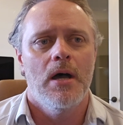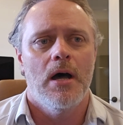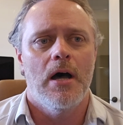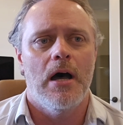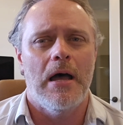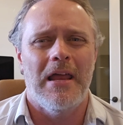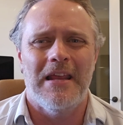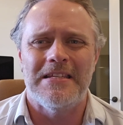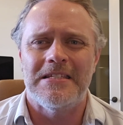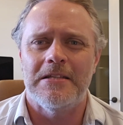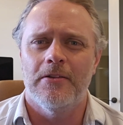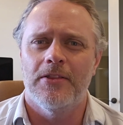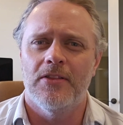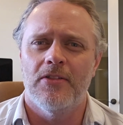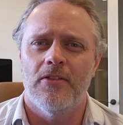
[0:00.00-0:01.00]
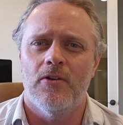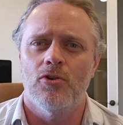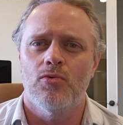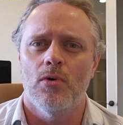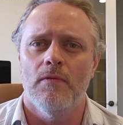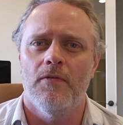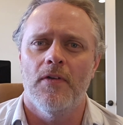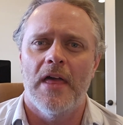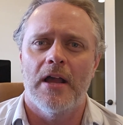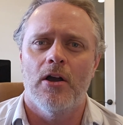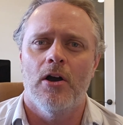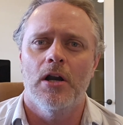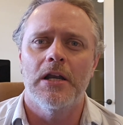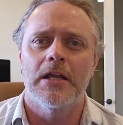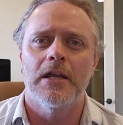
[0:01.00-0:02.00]
And I still think that there's room for that
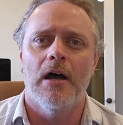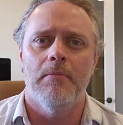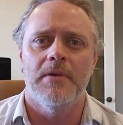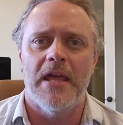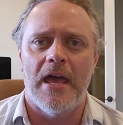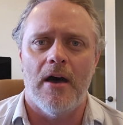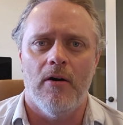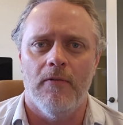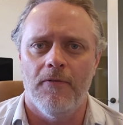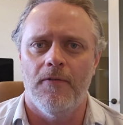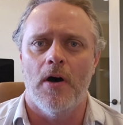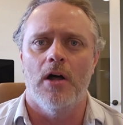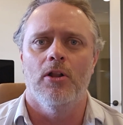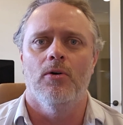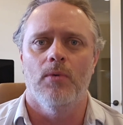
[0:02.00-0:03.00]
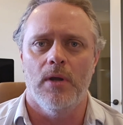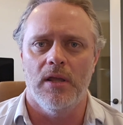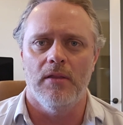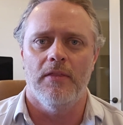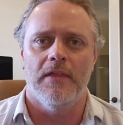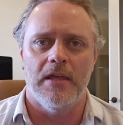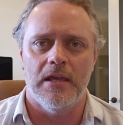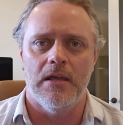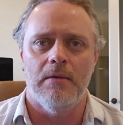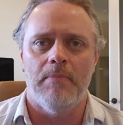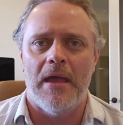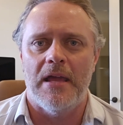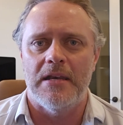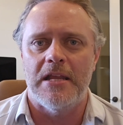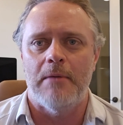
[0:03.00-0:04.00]
card to come down following the
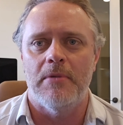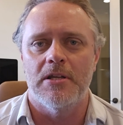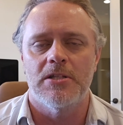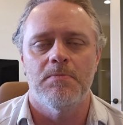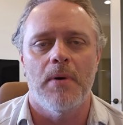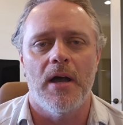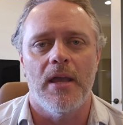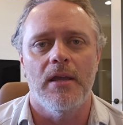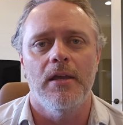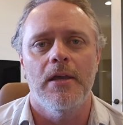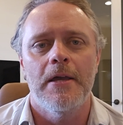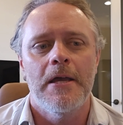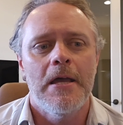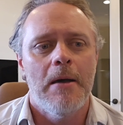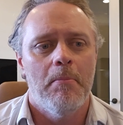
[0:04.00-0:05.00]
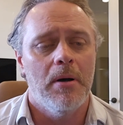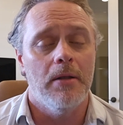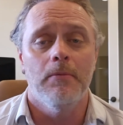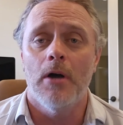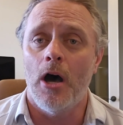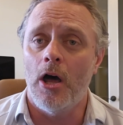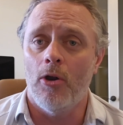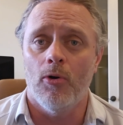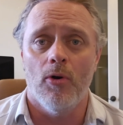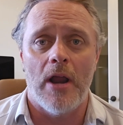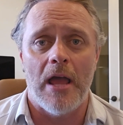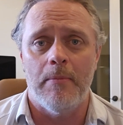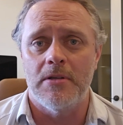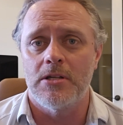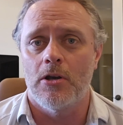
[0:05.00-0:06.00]
pandemic spike. But
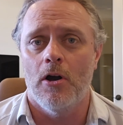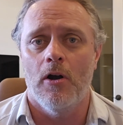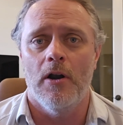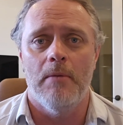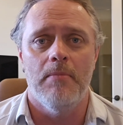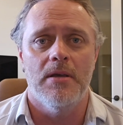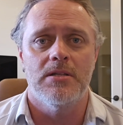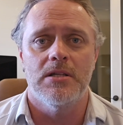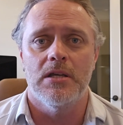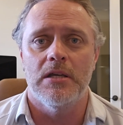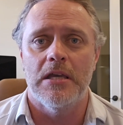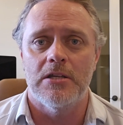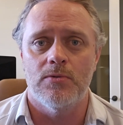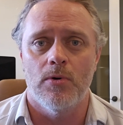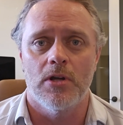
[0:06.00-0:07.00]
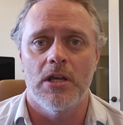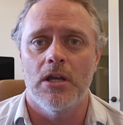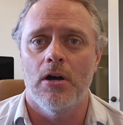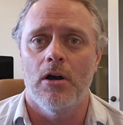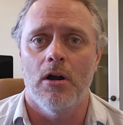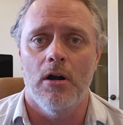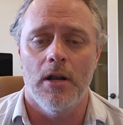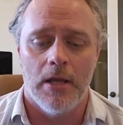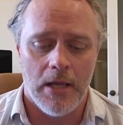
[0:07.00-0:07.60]
Autogram is a card I'm missing, his rookie card.